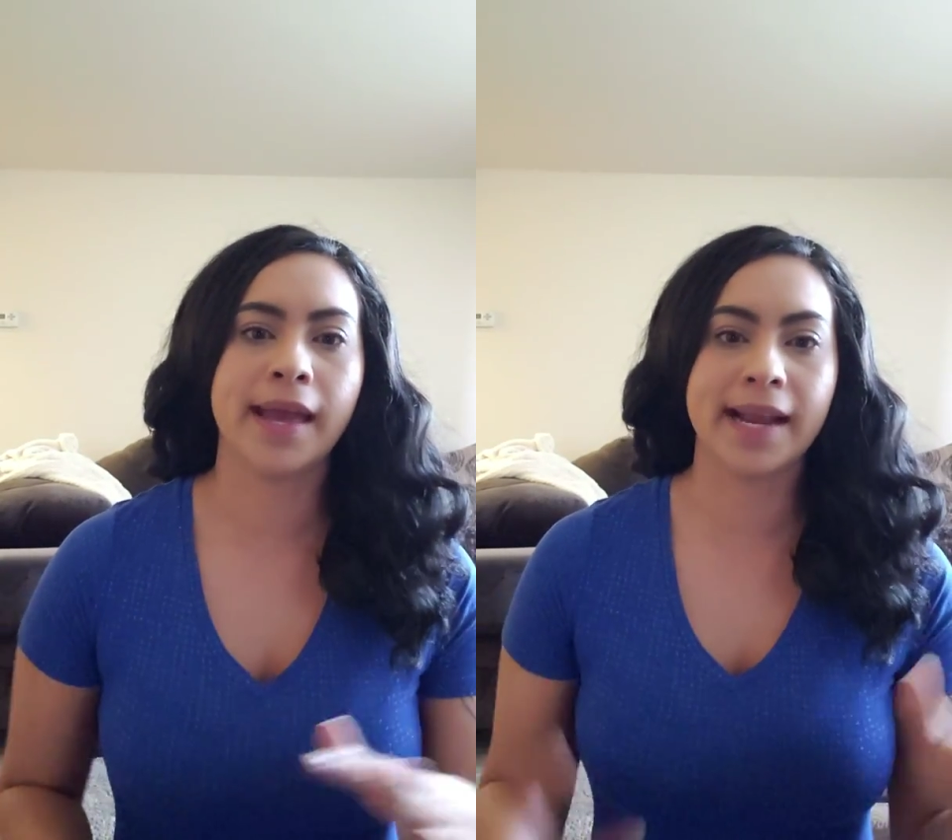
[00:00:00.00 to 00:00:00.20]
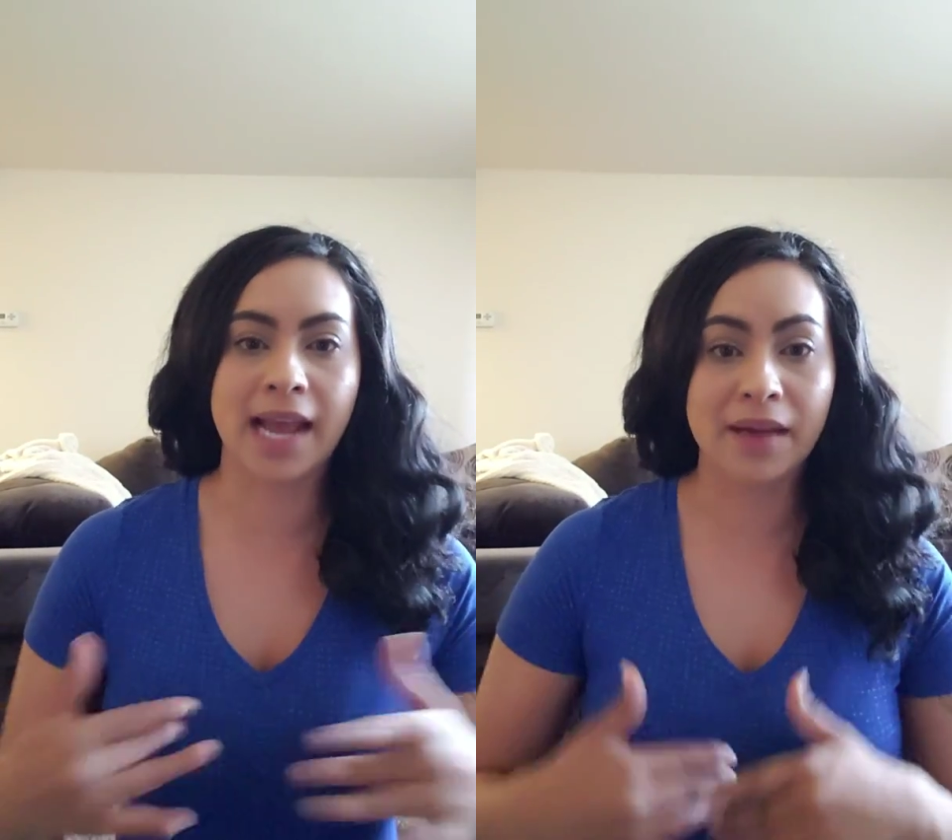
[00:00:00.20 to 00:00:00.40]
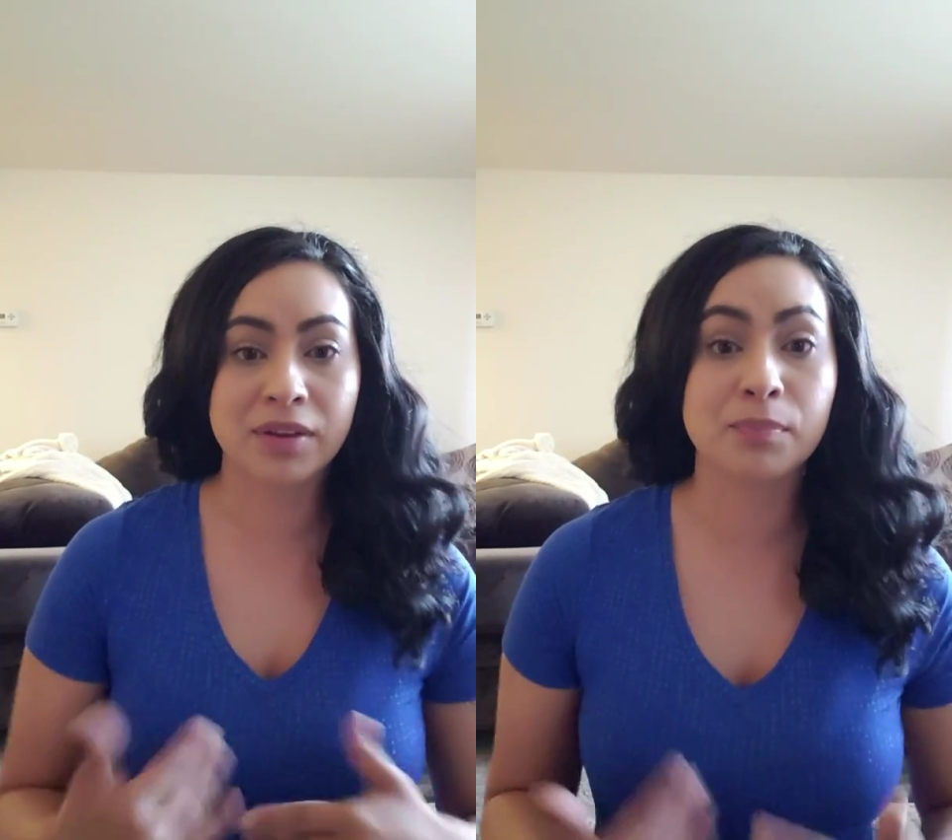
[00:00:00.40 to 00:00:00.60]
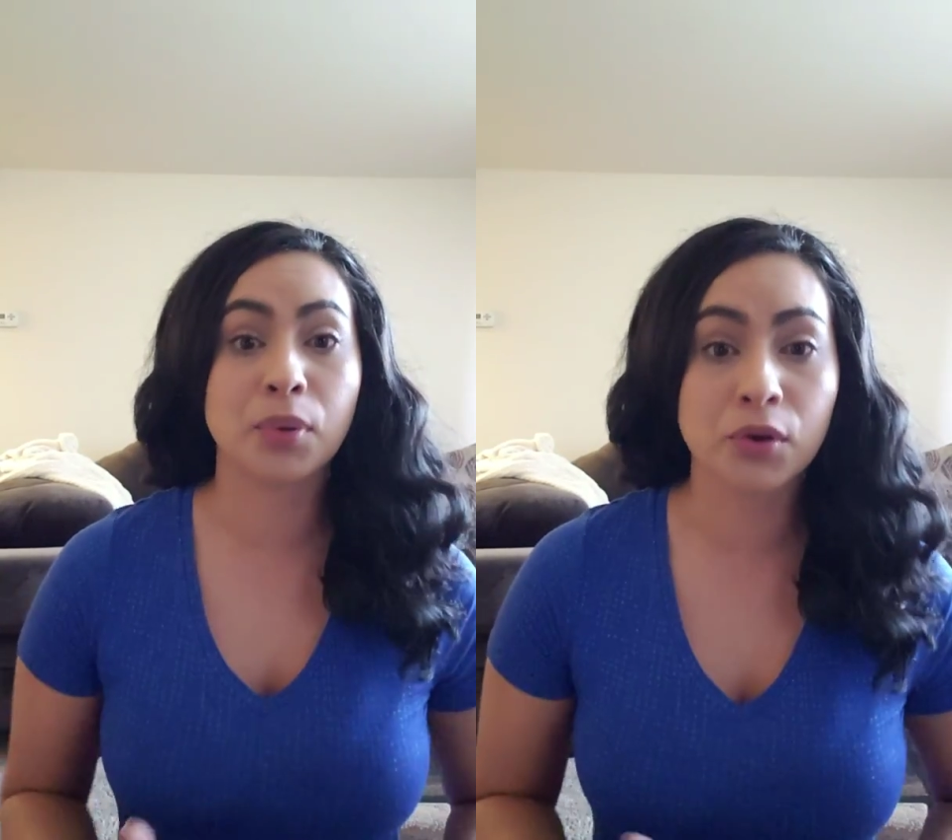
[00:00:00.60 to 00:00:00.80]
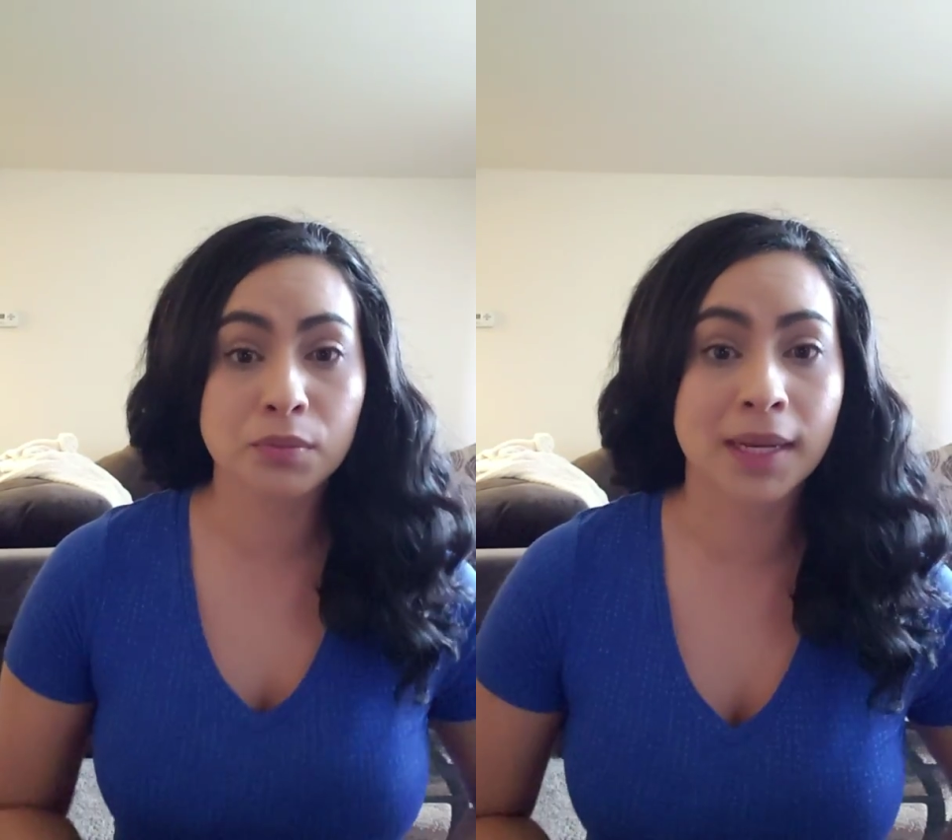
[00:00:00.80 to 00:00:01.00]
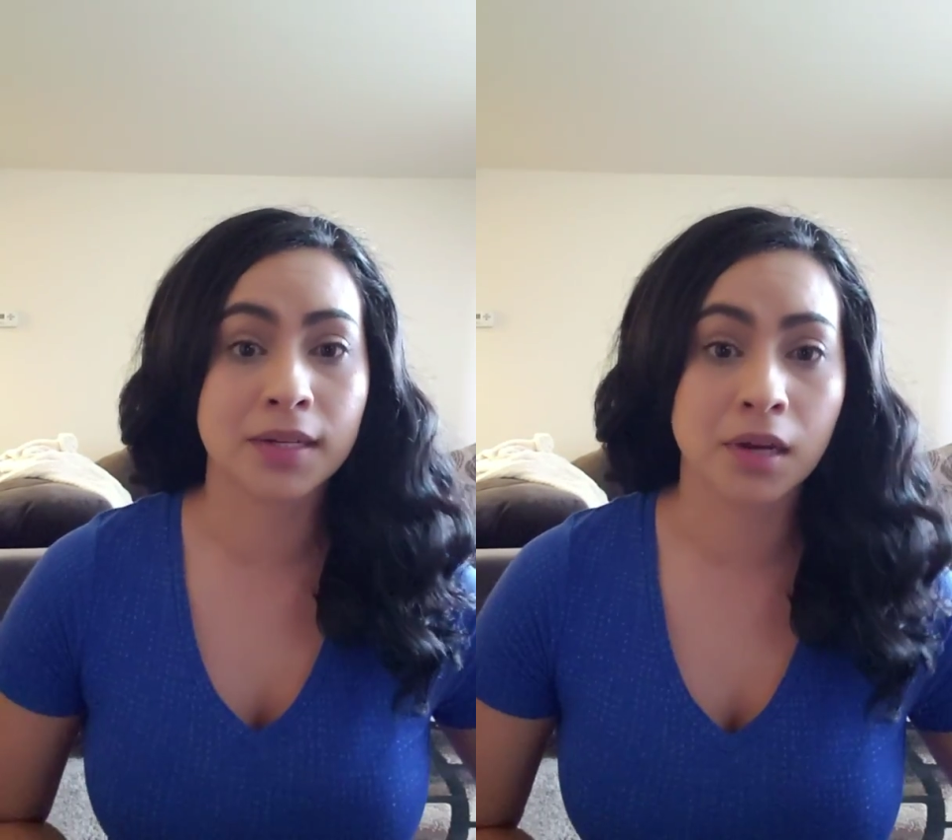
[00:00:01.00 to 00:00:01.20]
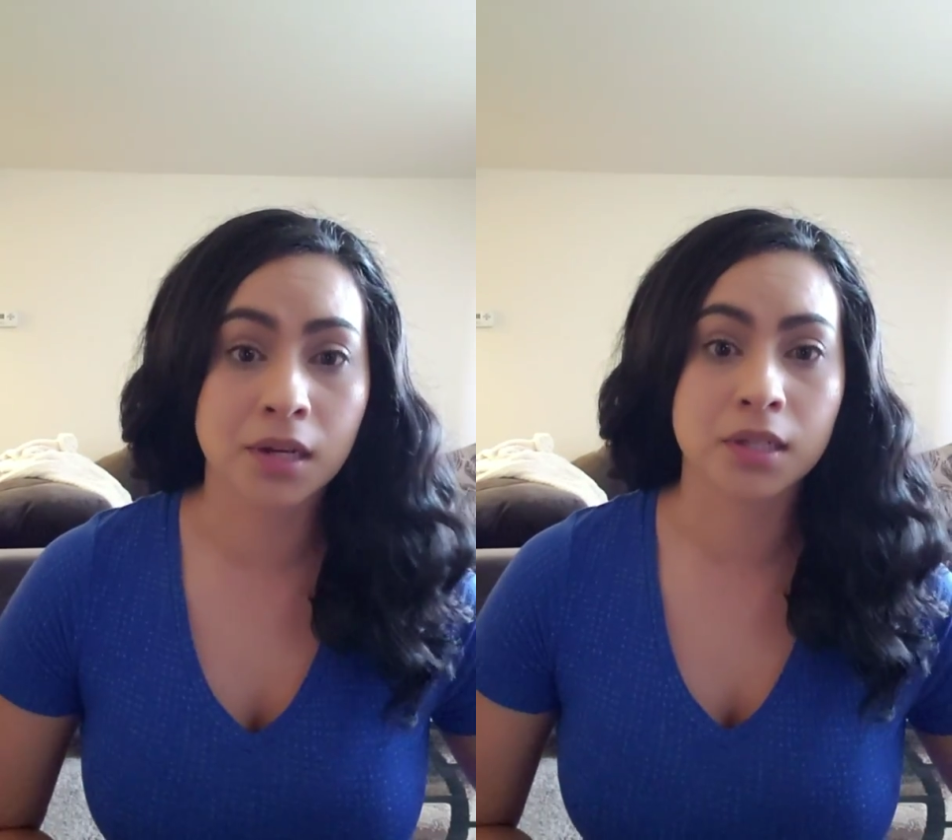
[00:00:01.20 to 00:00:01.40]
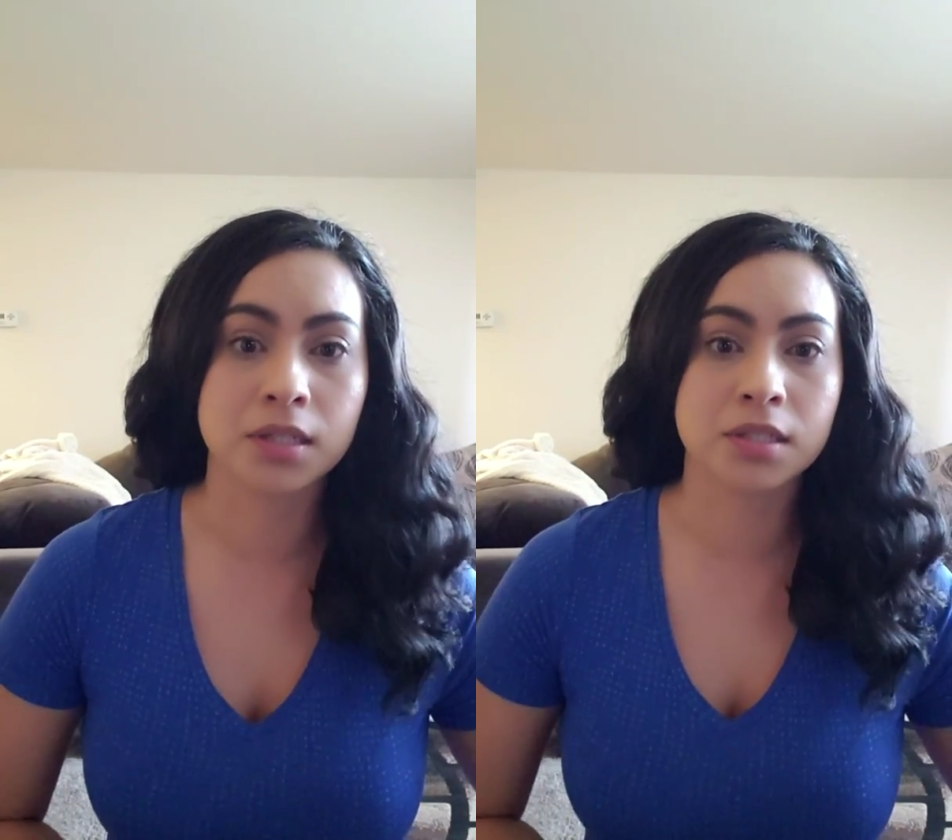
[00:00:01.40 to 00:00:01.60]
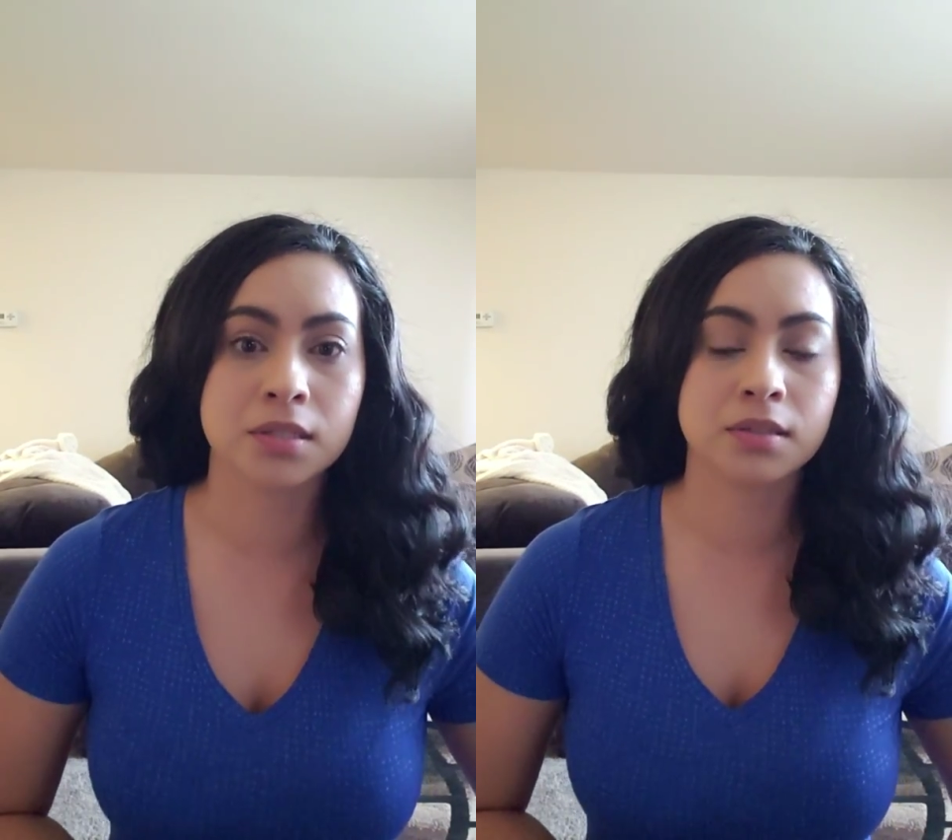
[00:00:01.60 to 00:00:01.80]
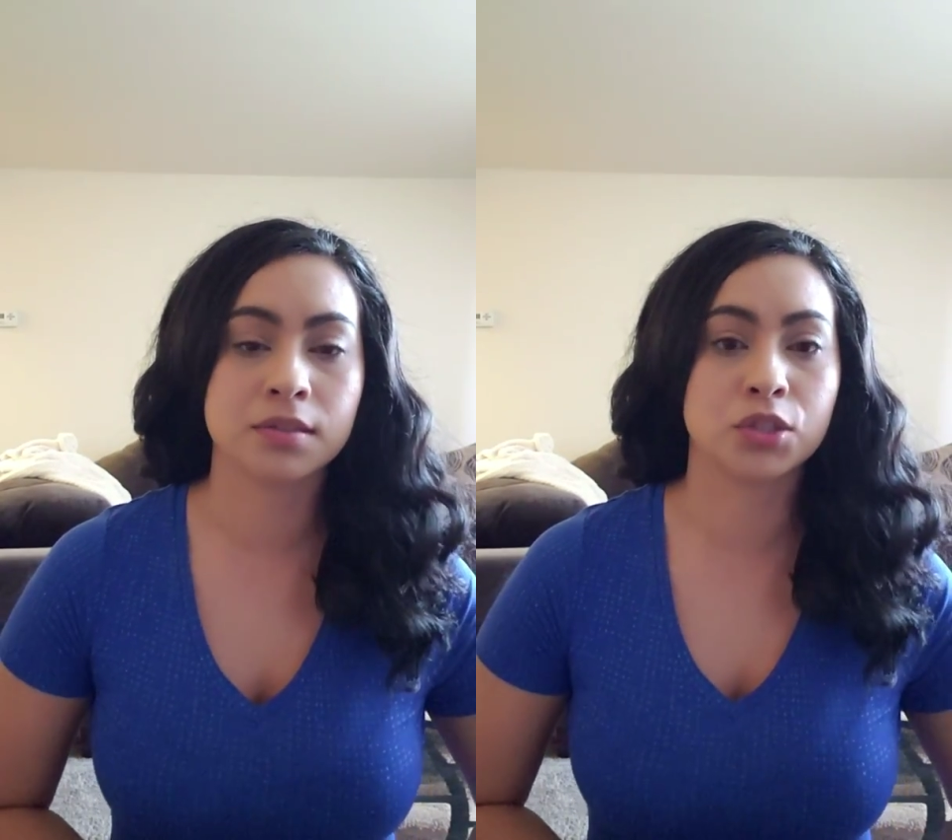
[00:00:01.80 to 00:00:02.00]
and having both my
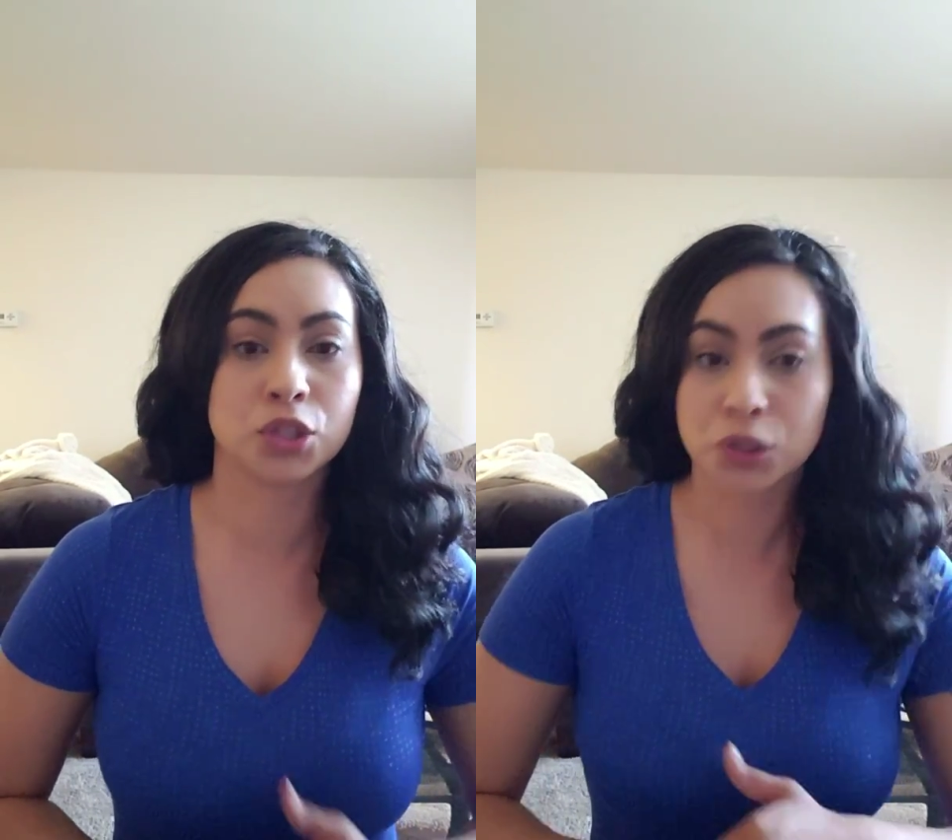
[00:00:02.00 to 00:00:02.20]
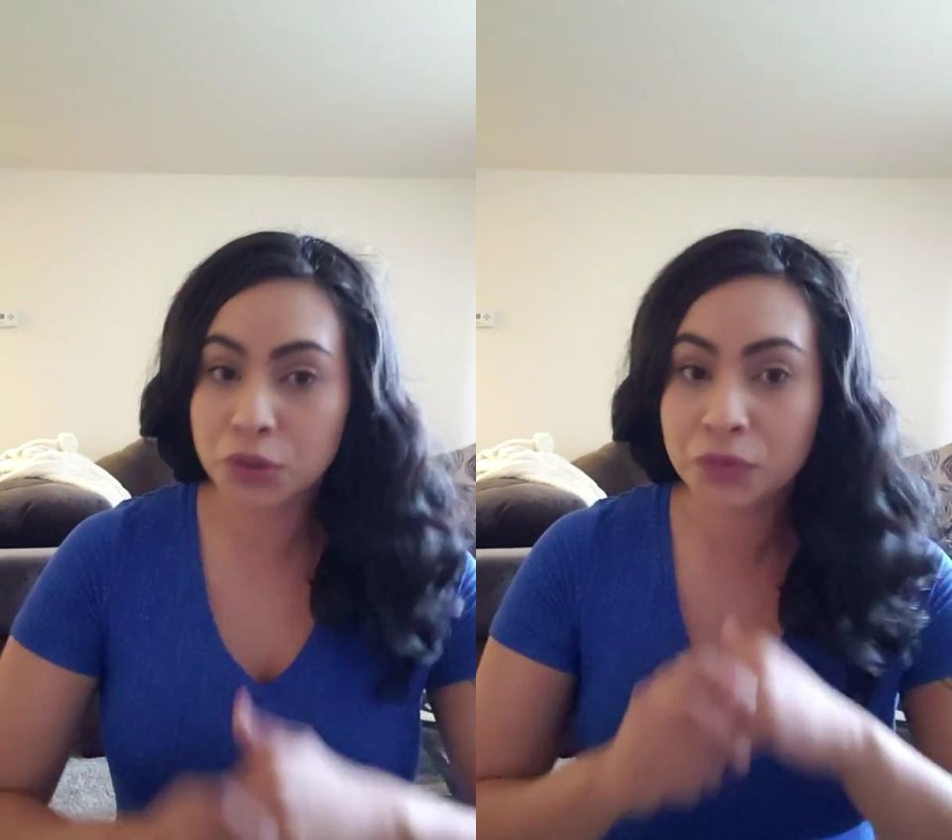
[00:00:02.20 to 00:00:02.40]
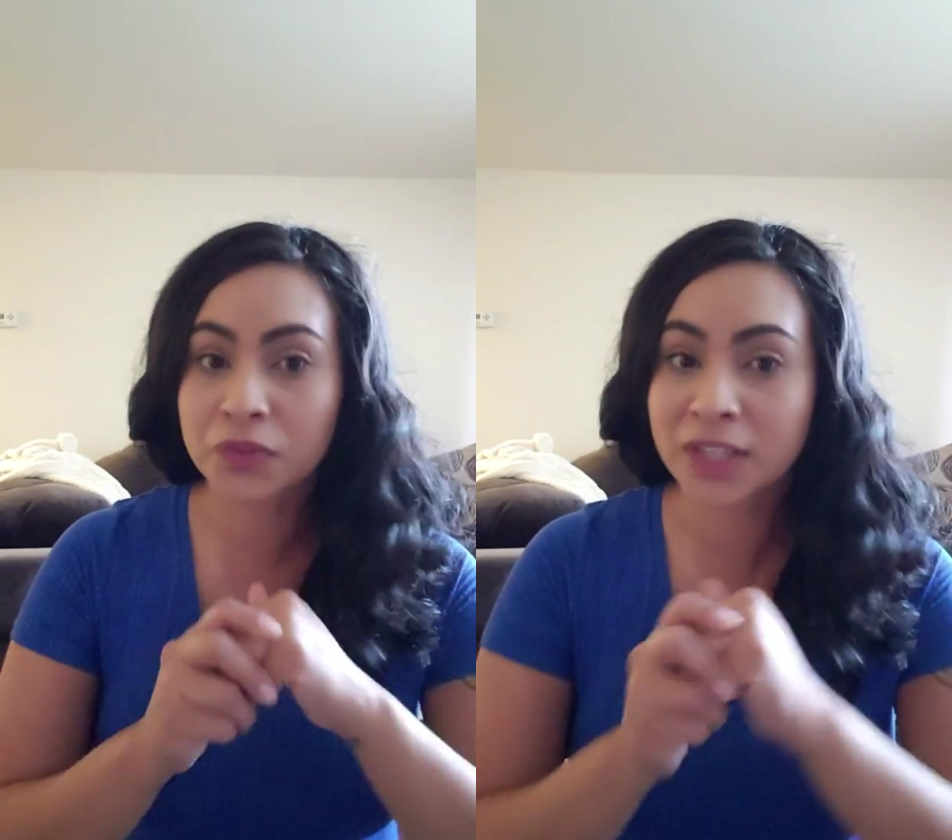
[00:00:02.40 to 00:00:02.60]
daughters. True